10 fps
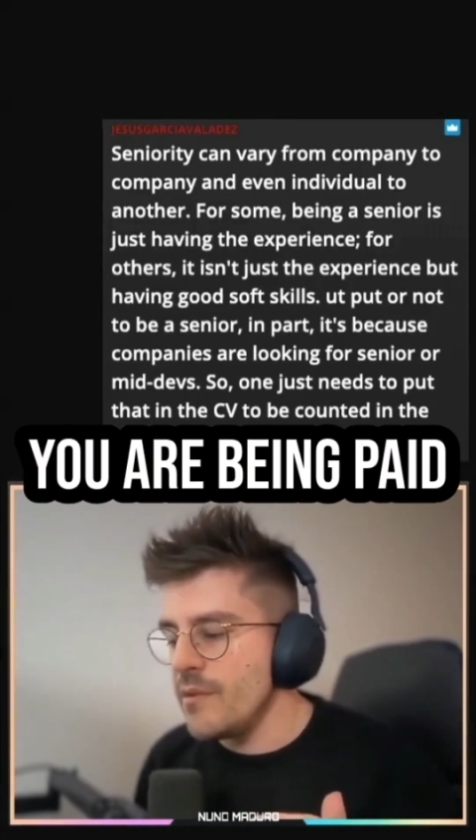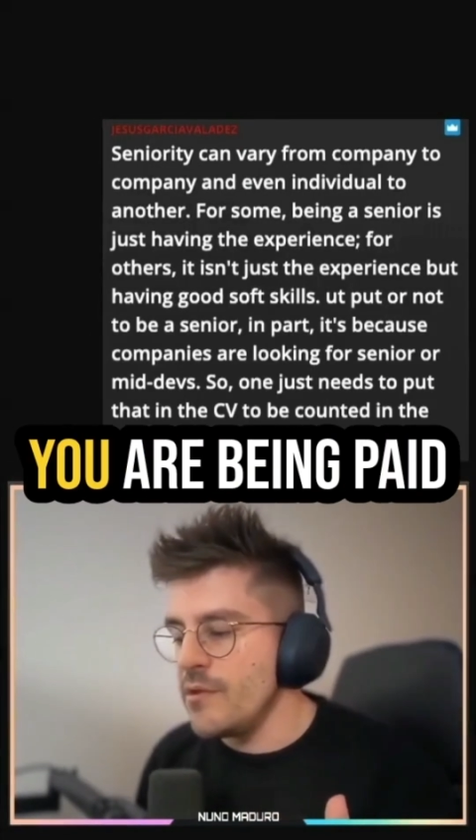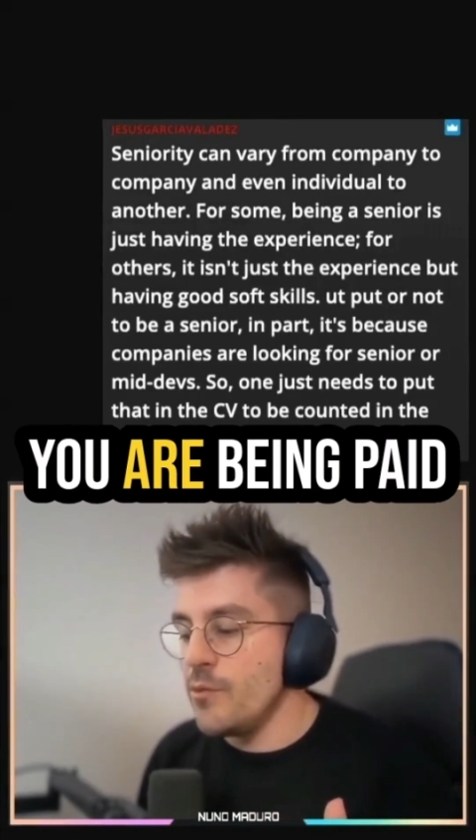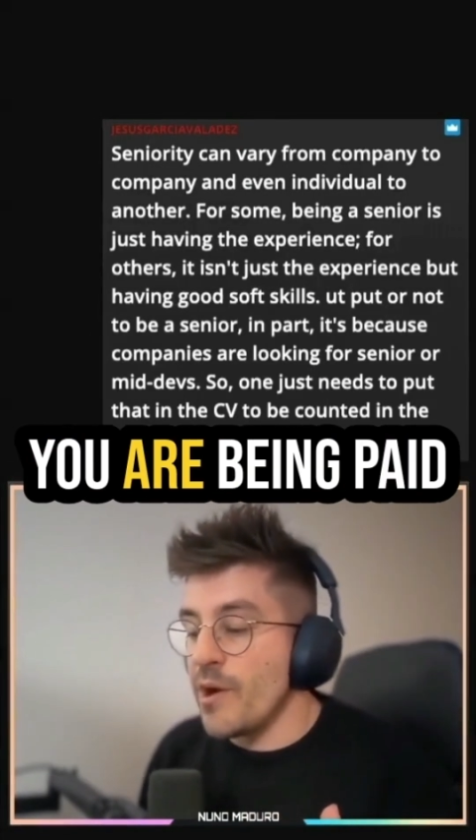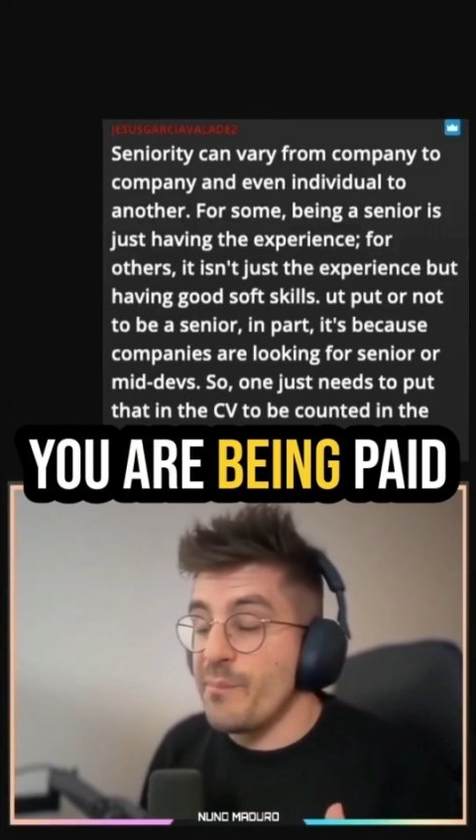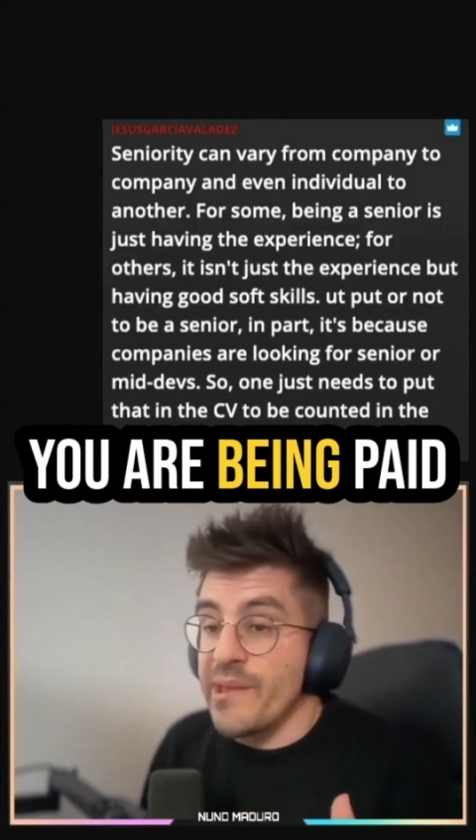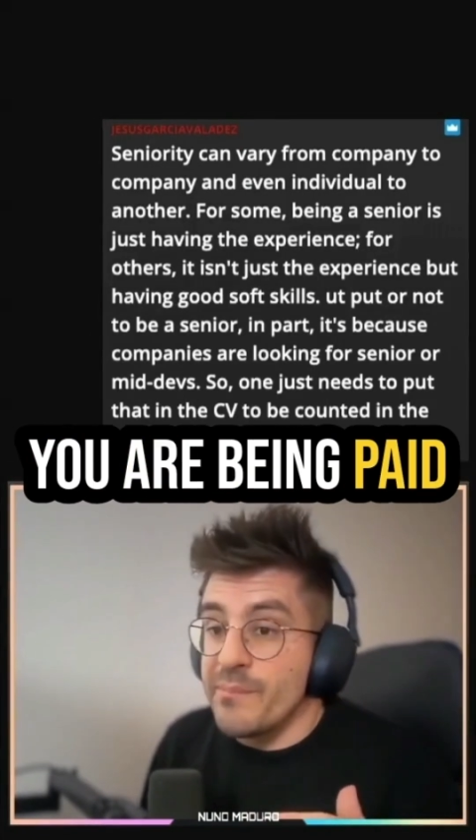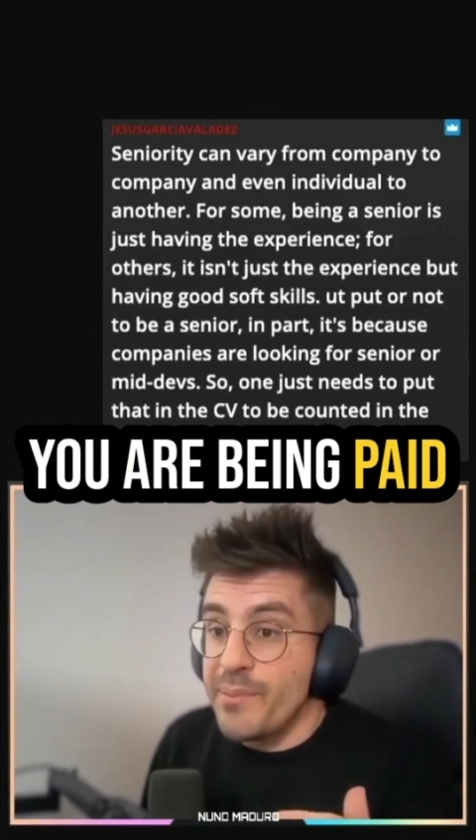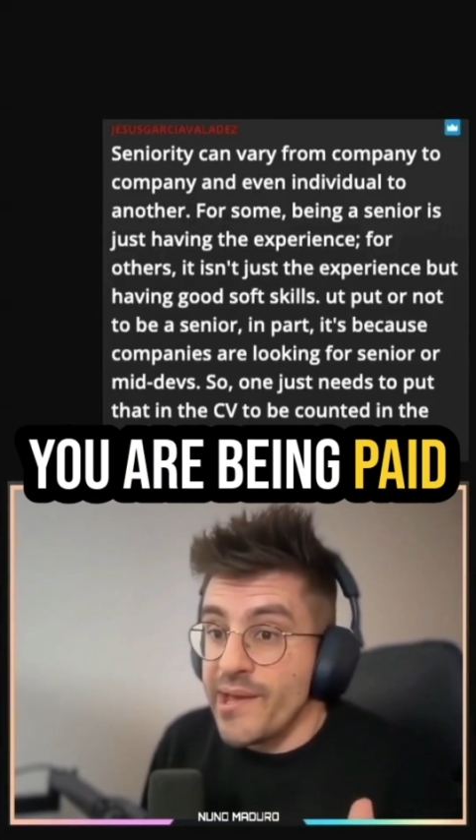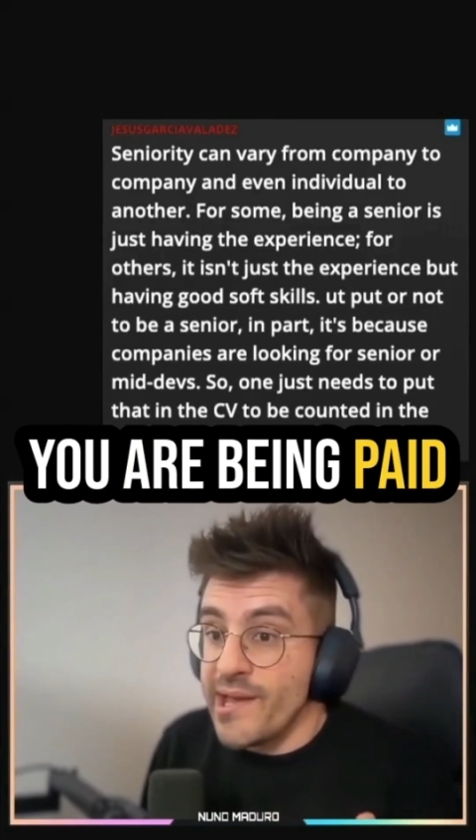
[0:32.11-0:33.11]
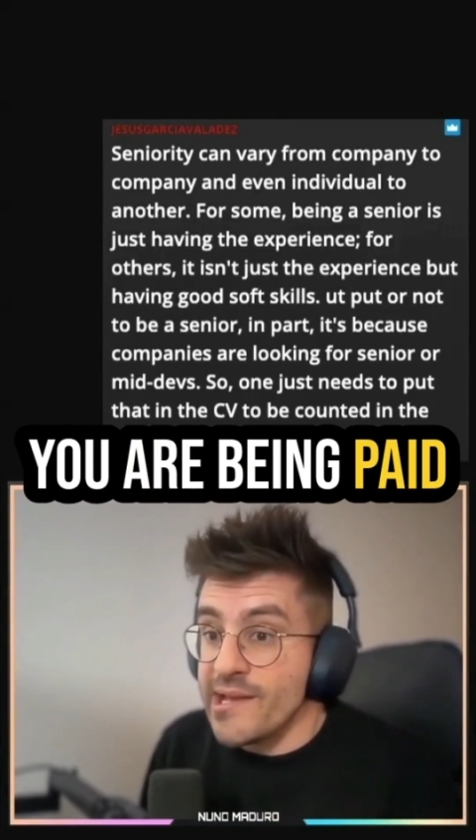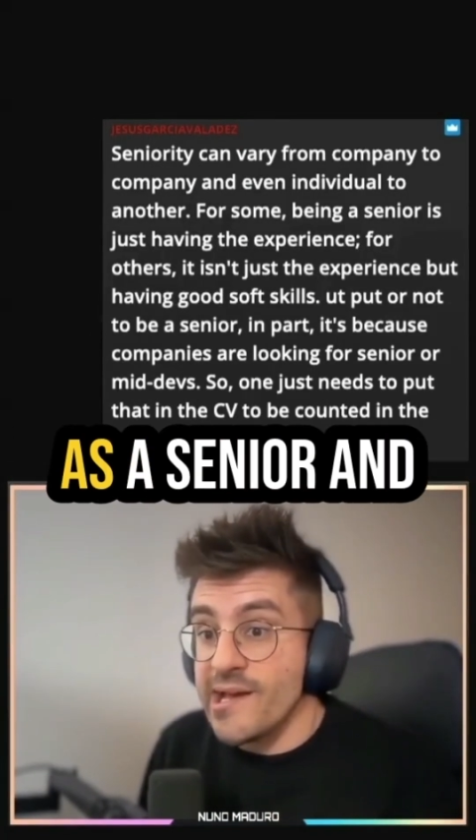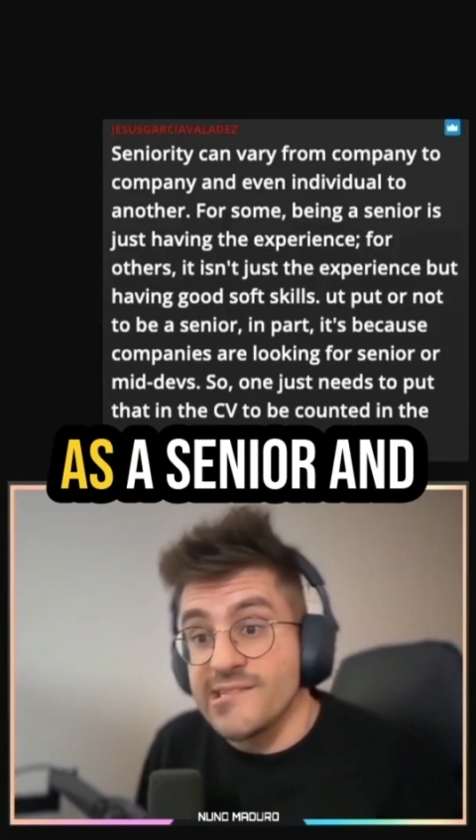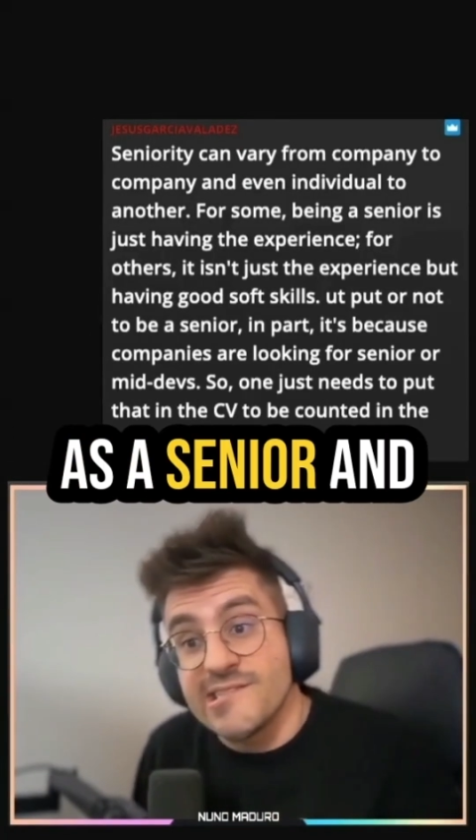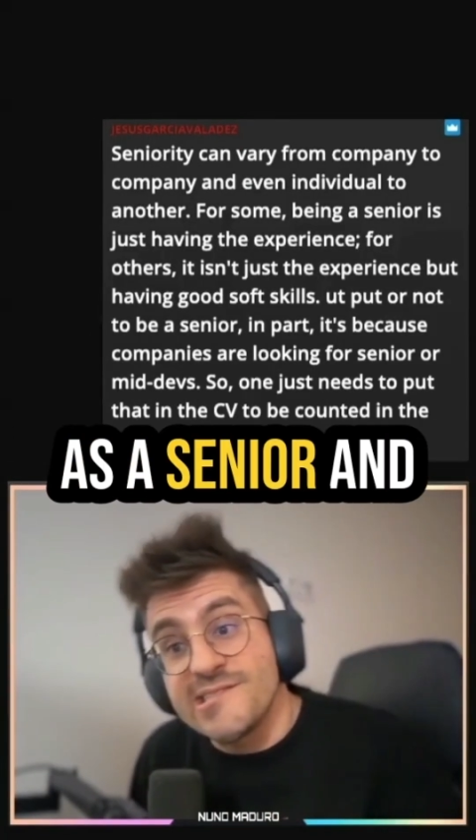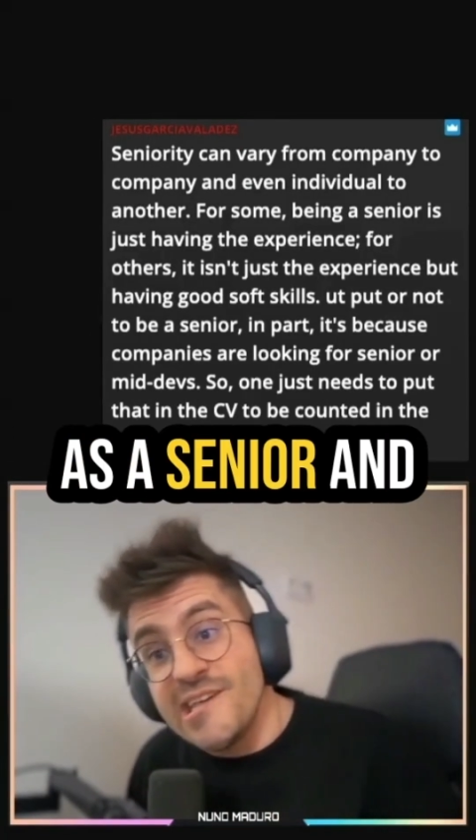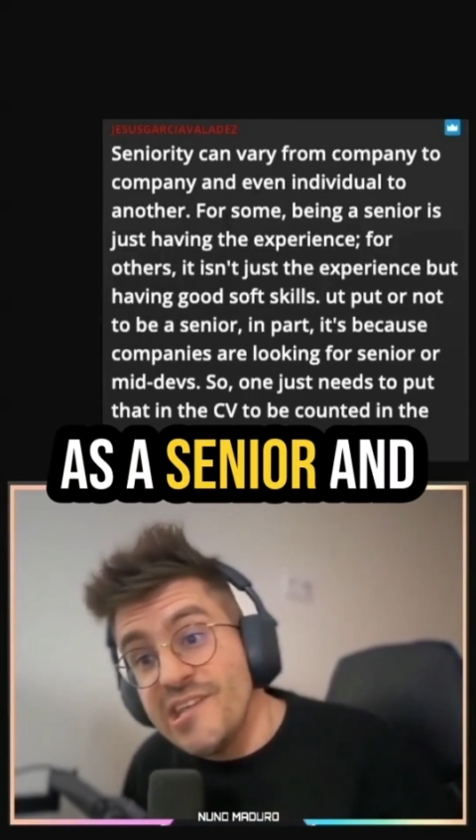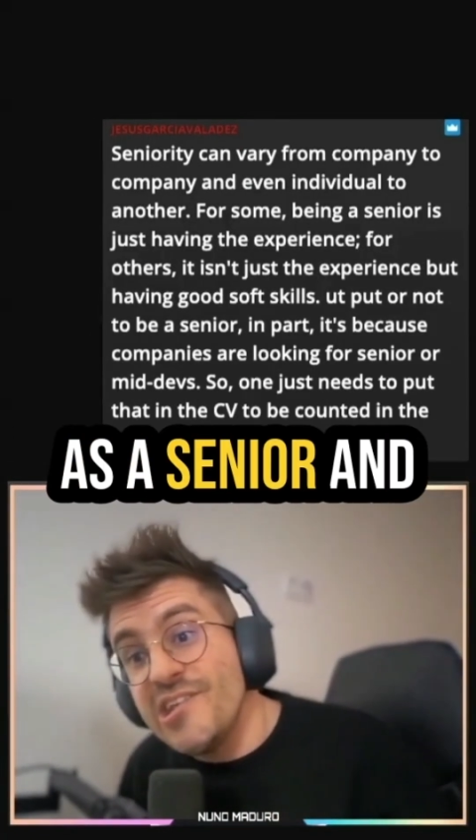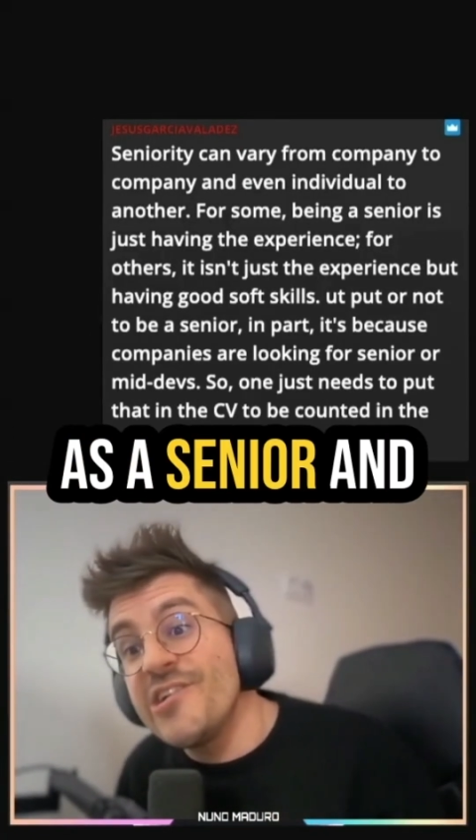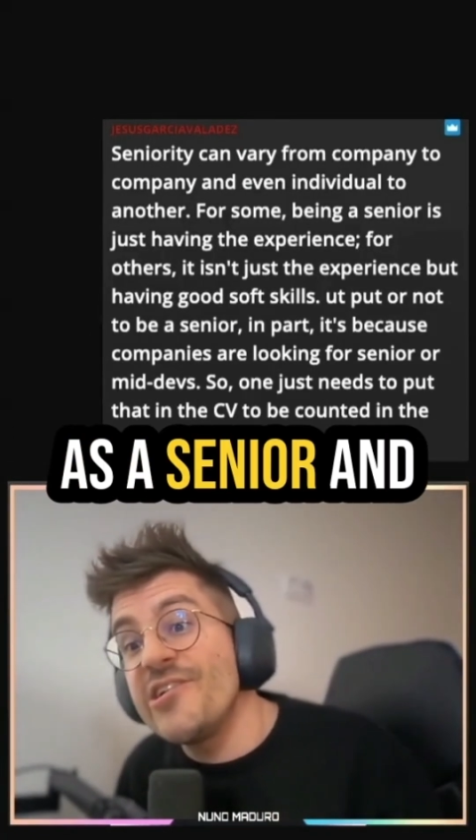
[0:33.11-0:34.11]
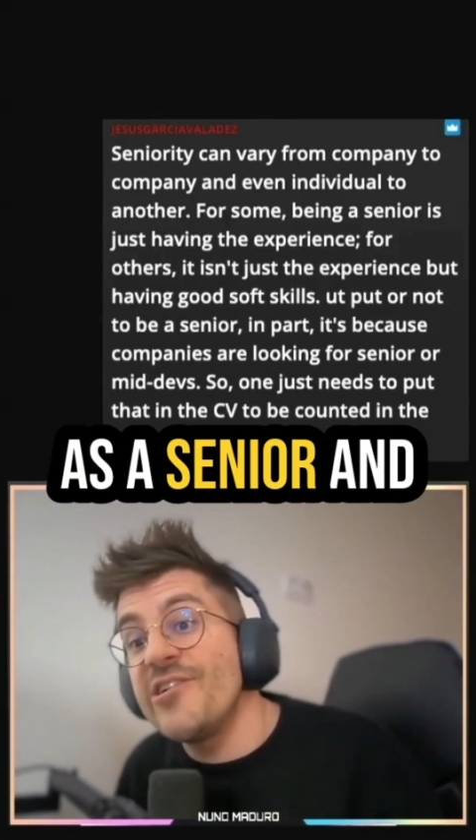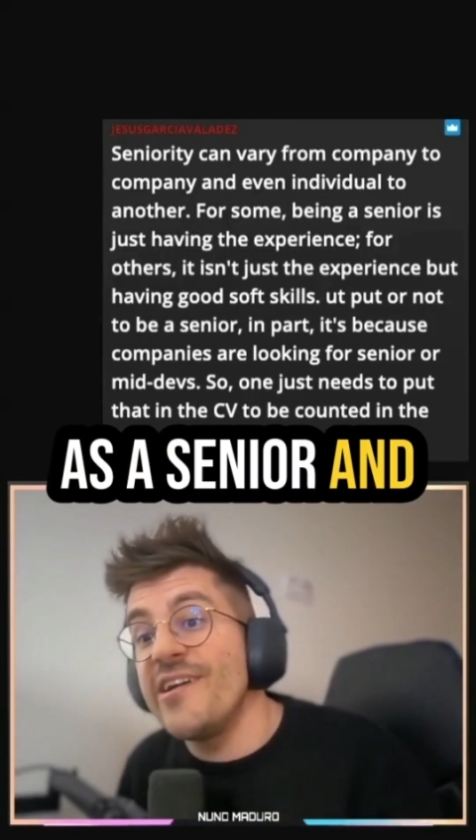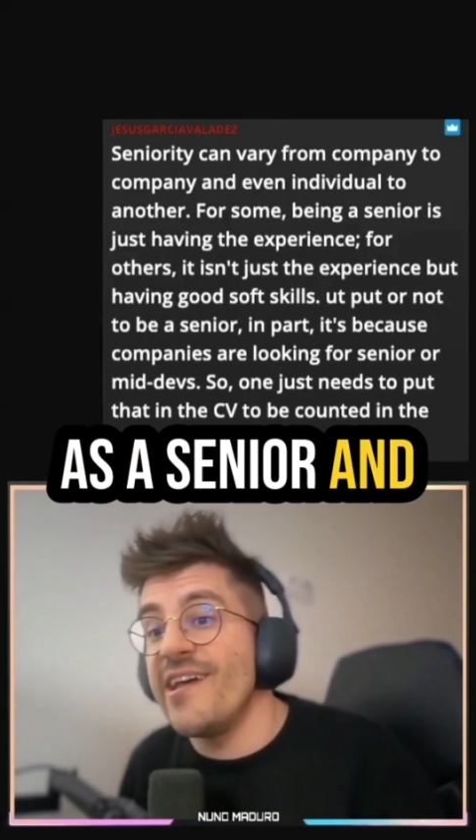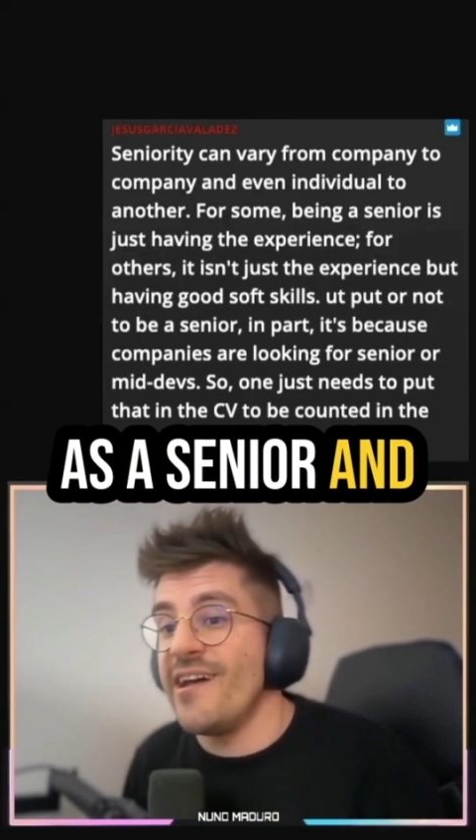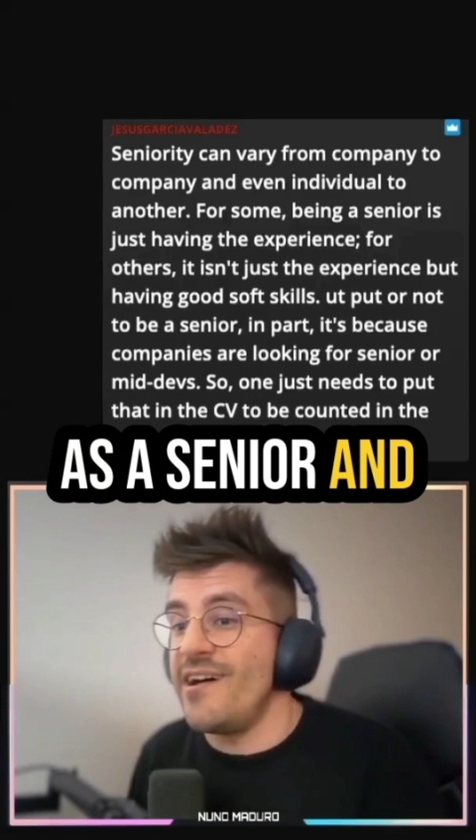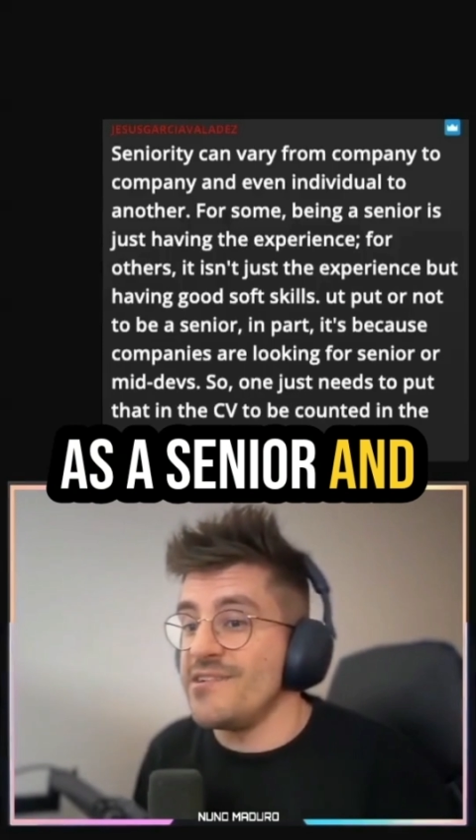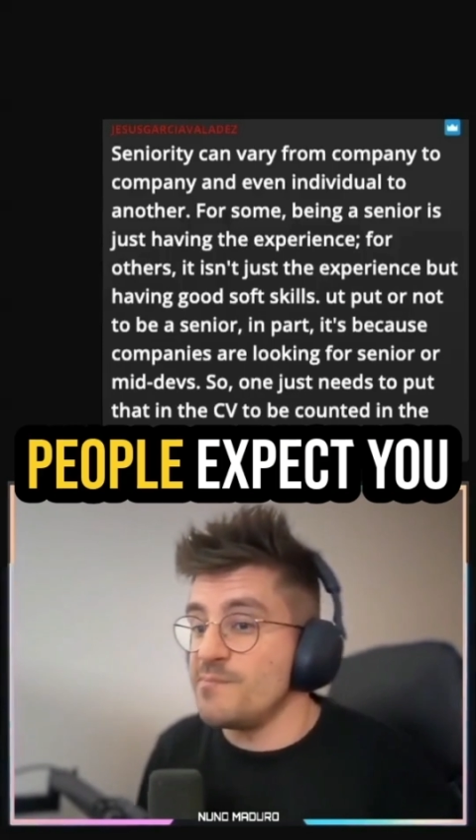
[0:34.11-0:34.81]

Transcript: you are being paid as a senior and